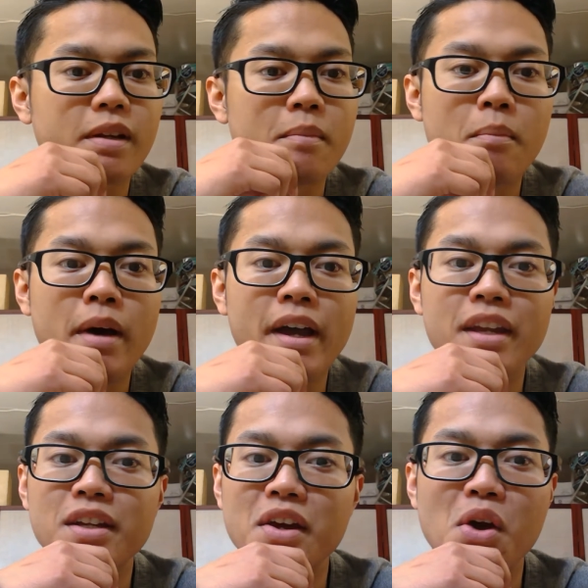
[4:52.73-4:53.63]

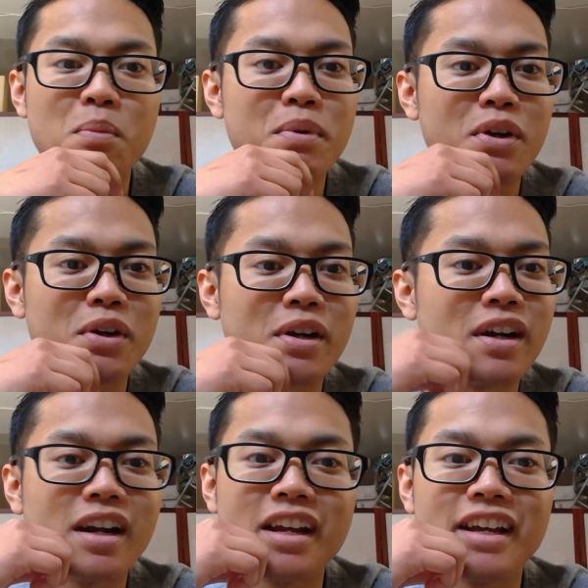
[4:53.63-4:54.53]
mind opener,
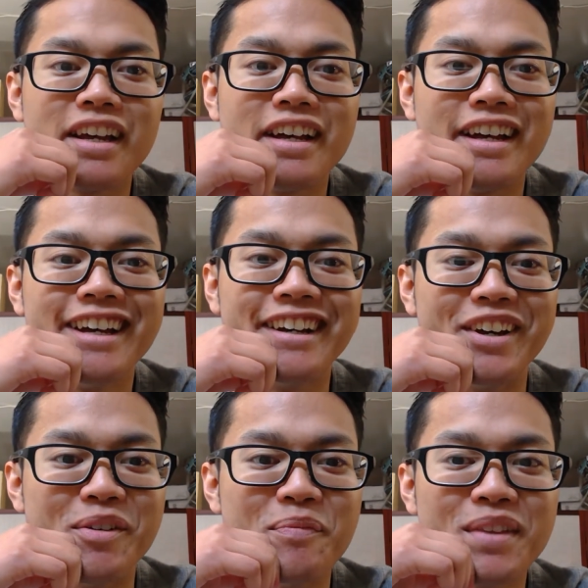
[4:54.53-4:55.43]

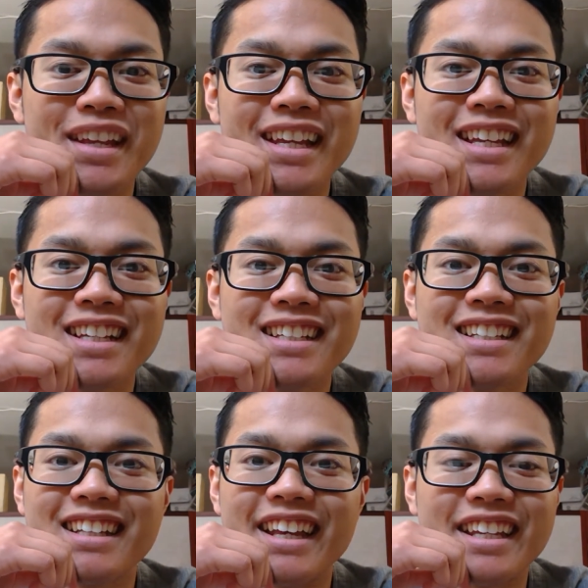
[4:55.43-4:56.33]
um,
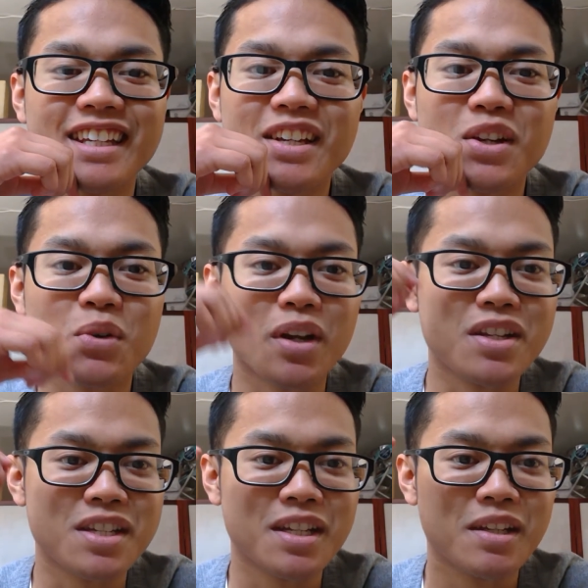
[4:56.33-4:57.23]
like
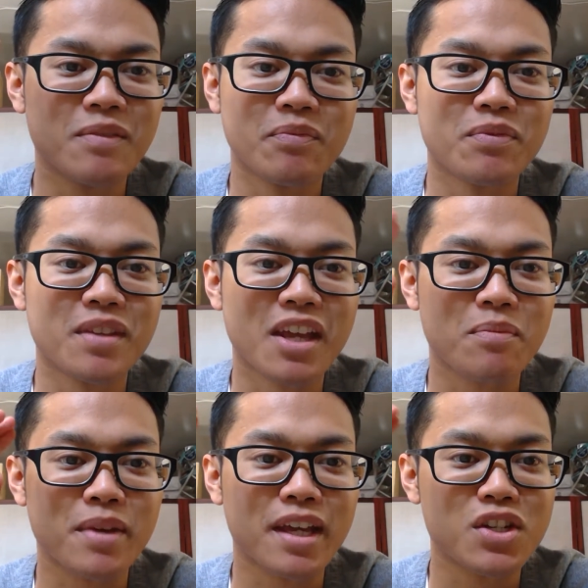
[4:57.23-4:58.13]
crazy
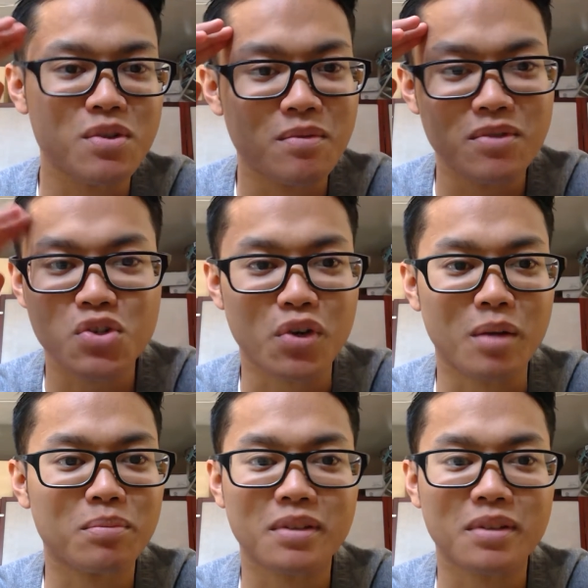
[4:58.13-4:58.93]
FBA Trip.